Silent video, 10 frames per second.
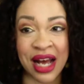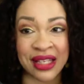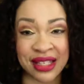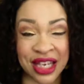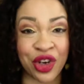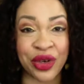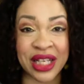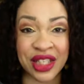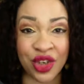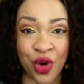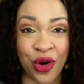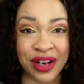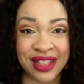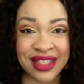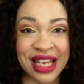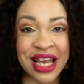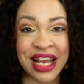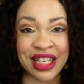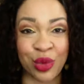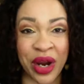A synchronous course
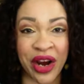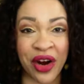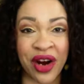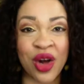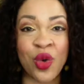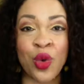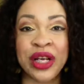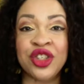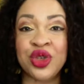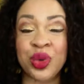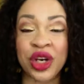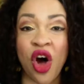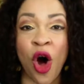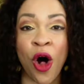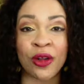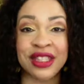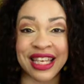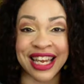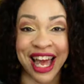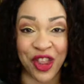is where we do it all
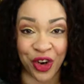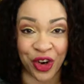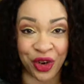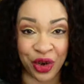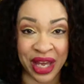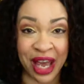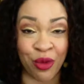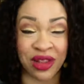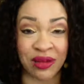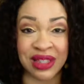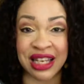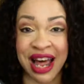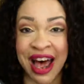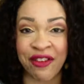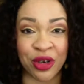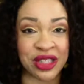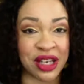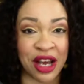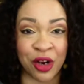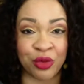together, okay, whether it's live
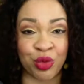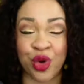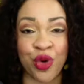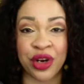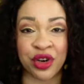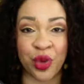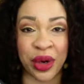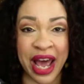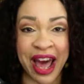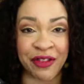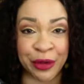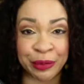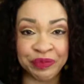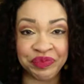or recorded or what have you.